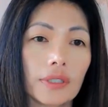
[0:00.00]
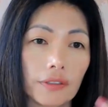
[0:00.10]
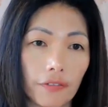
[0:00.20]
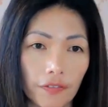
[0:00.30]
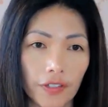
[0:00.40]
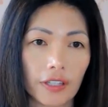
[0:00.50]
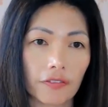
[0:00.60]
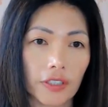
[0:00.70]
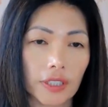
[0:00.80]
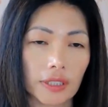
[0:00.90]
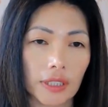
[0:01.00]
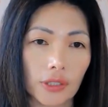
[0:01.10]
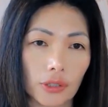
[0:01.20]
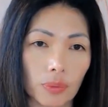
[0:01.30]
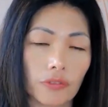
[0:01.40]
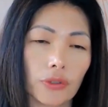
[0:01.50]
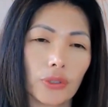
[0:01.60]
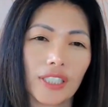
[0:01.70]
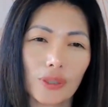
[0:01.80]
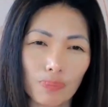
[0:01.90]
The 5th fertility
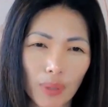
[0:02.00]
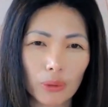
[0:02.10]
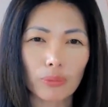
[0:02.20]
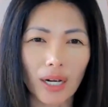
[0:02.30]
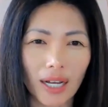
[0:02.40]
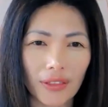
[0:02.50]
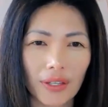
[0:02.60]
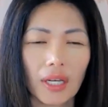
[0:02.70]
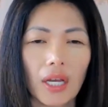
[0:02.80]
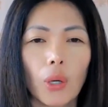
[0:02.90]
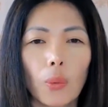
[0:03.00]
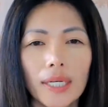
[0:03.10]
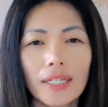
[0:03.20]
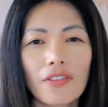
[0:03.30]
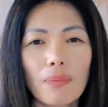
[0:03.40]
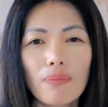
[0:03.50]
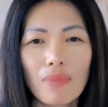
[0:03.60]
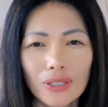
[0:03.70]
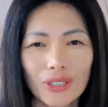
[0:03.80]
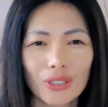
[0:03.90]
superfood is bone broth. One of the
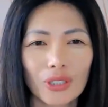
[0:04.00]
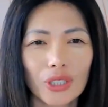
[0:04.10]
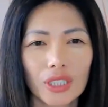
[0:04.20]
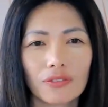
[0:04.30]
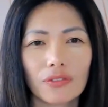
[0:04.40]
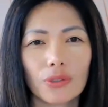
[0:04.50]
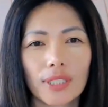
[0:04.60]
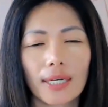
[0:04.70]
most nourishing foods